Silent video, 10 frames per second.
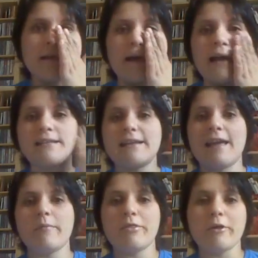I had an
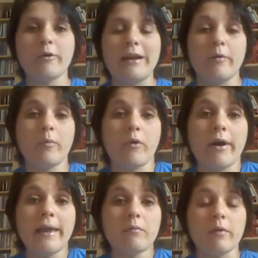8-month-old little
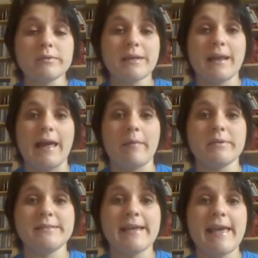boy. What was going to
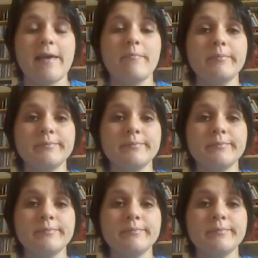happen to him?